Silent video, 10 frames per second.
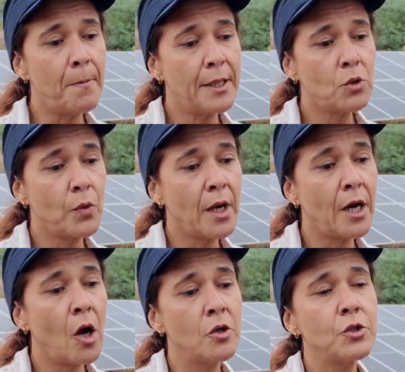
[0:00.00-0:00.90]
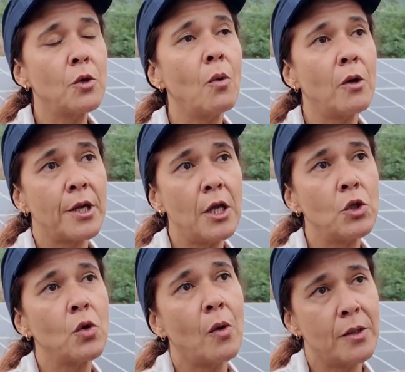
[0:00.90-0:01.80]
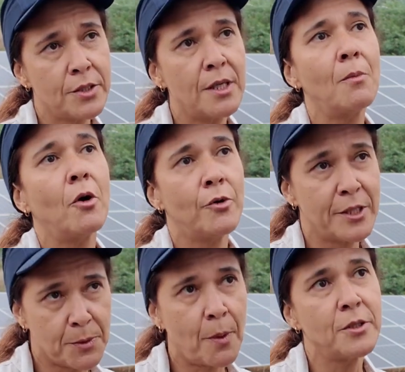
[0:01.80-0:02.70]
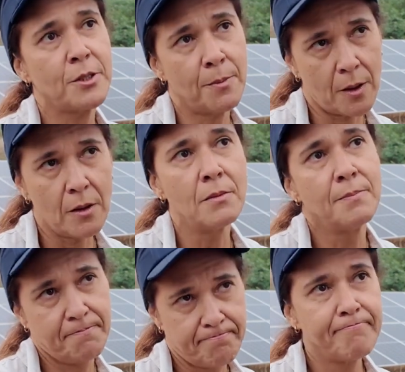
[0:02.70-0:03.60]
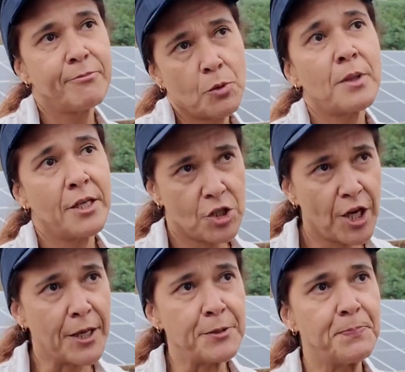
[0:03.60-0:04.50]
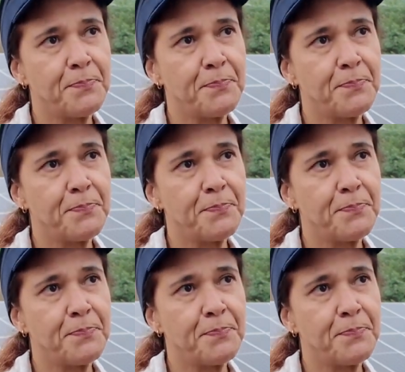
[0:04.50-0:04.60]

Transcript: but we are also working towards a more responsible supply chain.